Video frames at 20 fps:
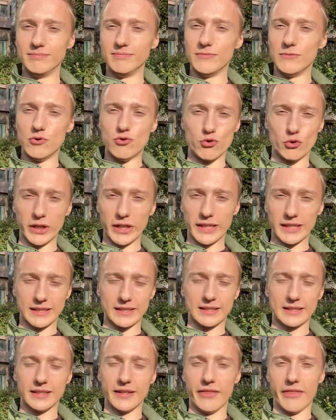drink
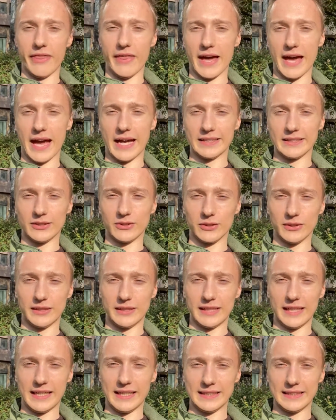that
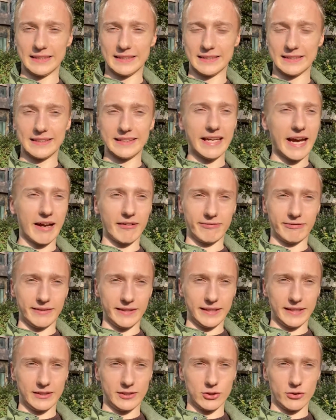contains
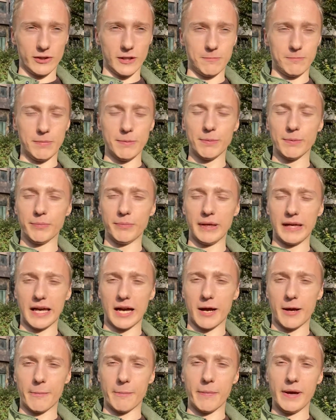caffeine, so that people
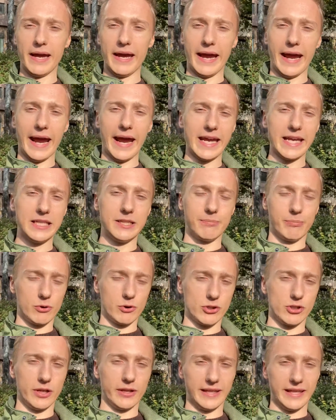become
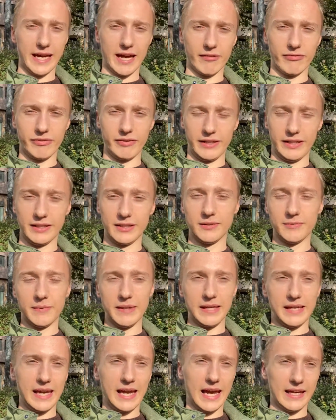80% caffeine,
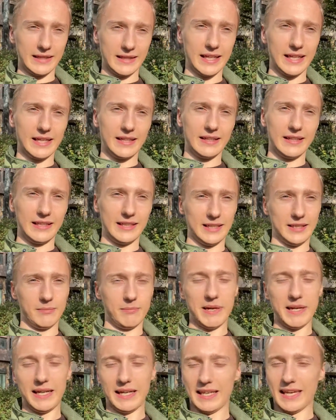and then in
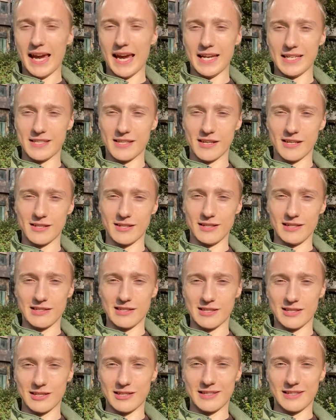many cases
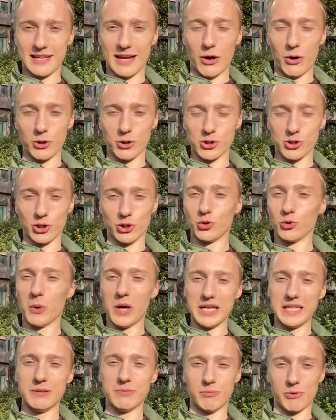it's also
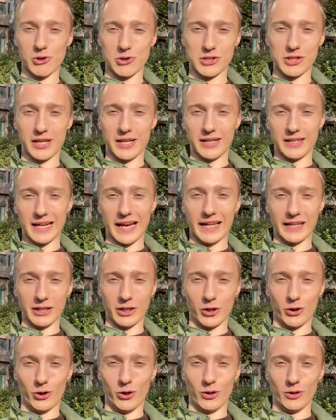20%
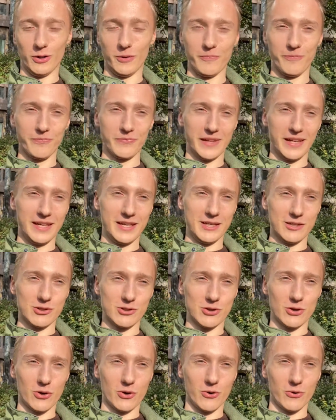alcohol.
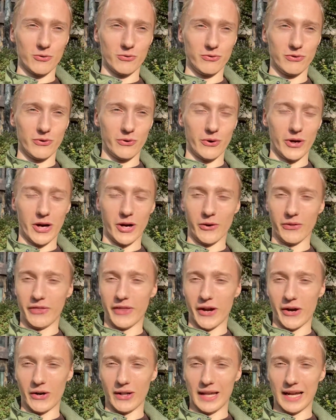So throughout
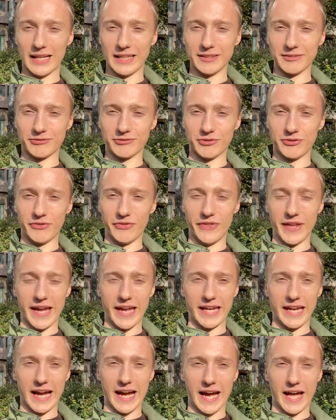their life
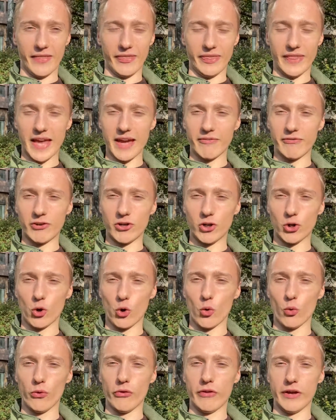they are never
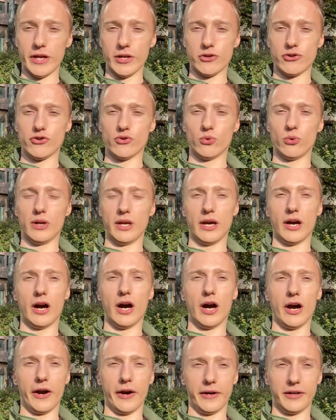who they truly
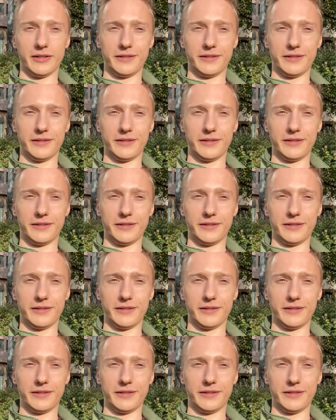are.